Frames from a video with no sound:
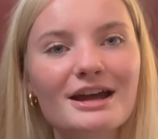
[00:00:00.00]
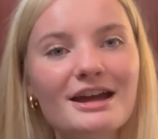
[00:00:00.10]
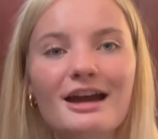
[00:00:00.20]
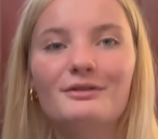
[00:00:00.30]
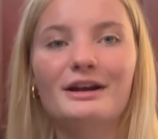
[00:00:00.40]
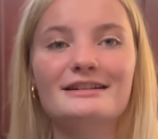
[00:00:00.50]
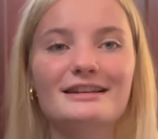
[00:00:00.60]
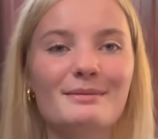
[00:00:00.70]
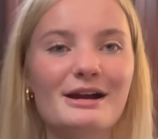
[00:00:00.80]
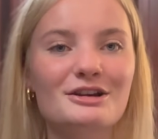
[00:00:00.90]
If you guys
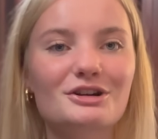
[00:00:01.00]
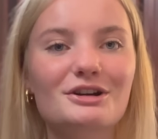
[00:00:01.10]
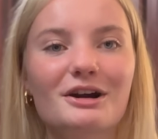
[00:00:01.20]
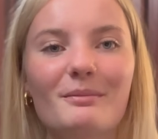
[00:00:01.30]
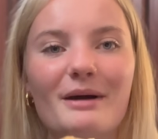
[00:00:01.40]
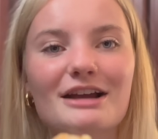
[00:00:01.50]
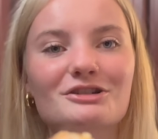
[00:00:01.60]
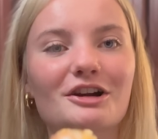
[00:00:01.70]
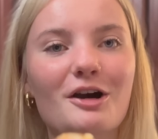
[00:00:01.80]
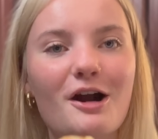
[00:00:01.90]
like my shirt,
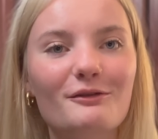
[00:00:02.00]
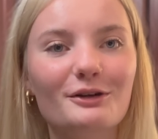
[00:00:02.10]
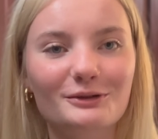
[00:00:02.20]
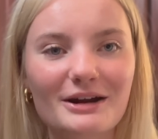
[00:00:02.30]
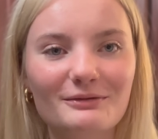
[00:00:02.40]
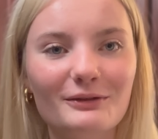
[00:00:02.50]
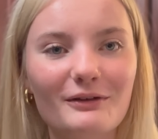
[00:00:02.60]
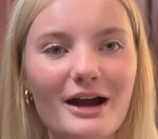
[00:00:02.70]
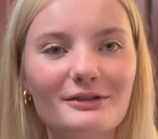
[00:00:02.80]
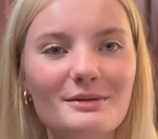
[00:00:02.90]
Compassionate Carnivore, great for
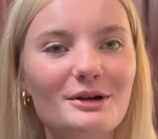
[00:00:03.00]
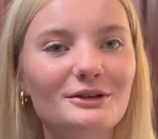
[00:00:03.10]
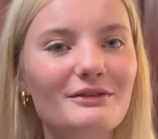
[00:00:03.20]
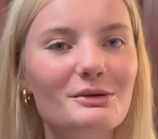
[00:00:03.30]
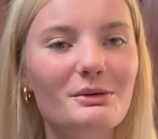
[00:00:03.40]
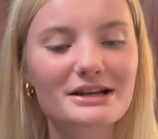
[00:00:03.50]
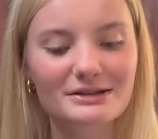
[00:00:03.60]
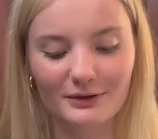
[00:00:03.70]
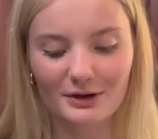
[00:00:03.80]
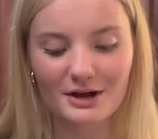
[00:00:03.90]
every meal, never
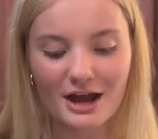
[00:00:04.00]
wasteful.